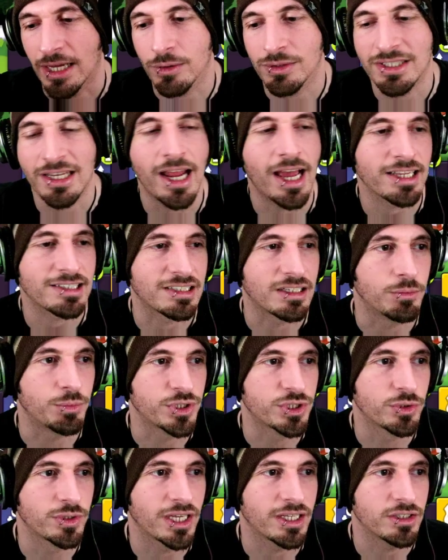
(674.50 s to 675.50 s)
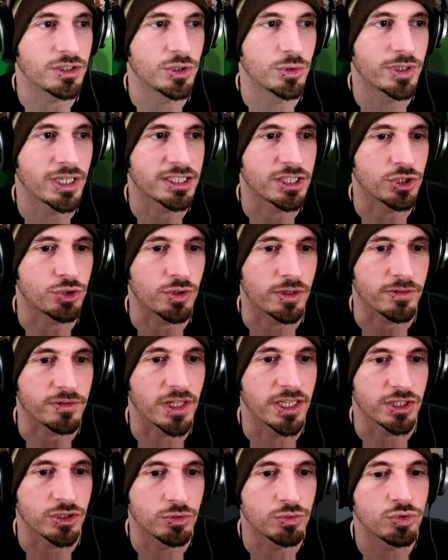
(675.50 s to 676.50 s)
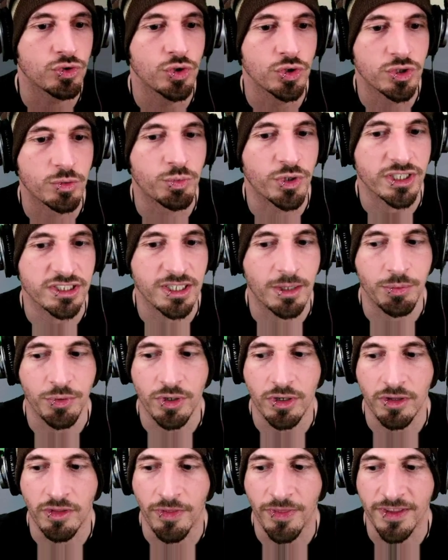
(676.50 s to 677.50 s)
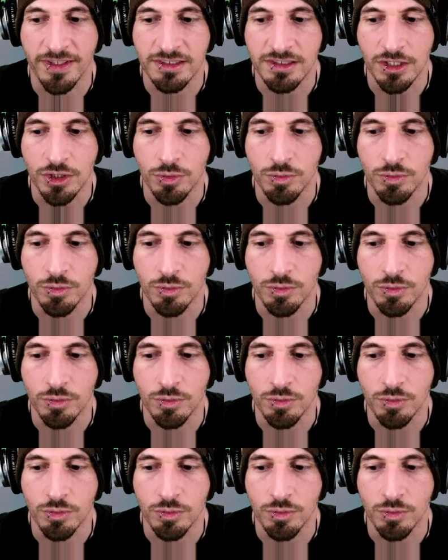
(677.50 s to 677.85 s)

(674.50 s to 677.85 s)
that was an accident, but you get the drift. Like, use a brick separator on things that